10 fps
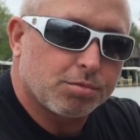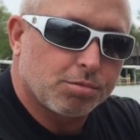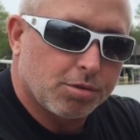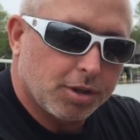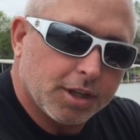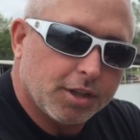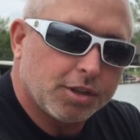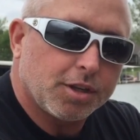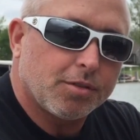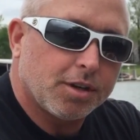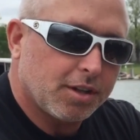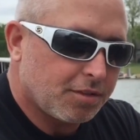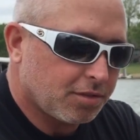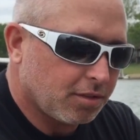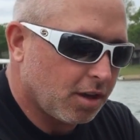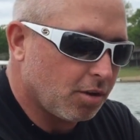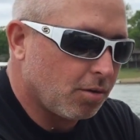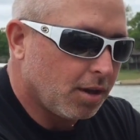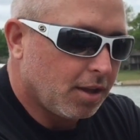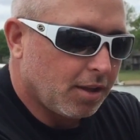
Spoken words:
really slow.